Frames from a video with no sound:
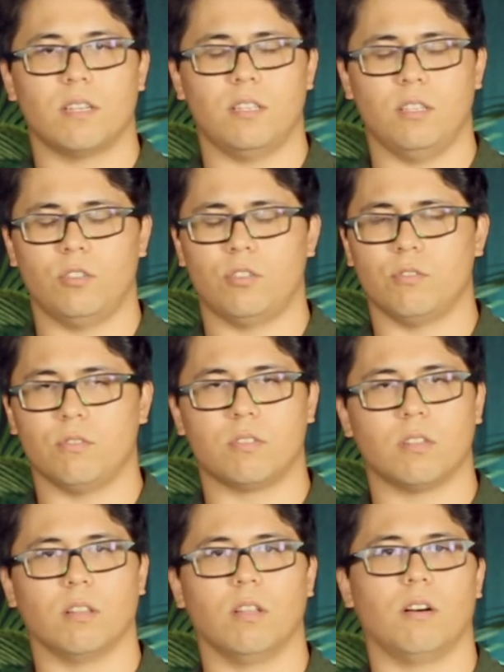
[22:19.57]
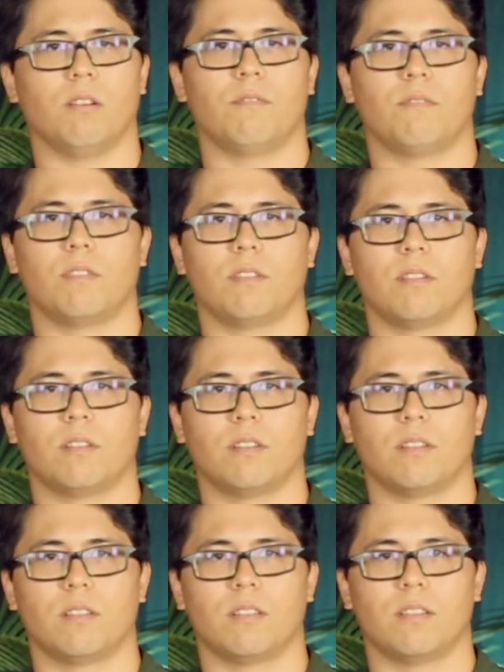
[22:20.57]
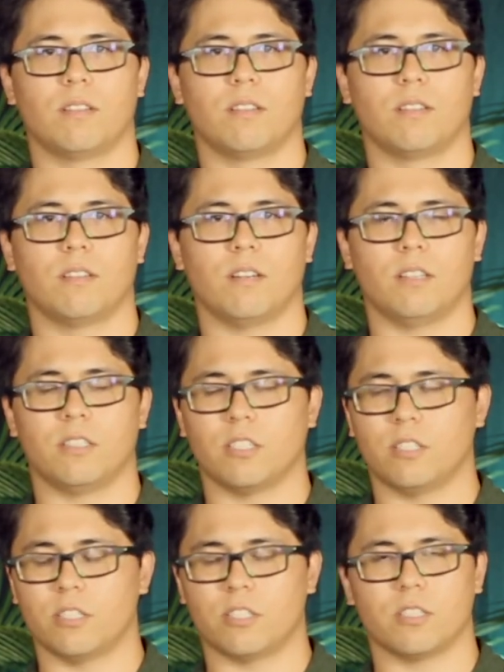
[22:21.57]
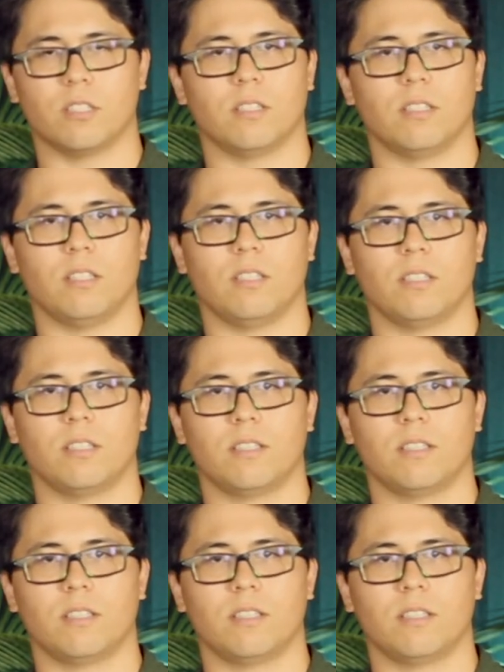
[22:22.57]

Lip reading: And you choose to love unconditionally,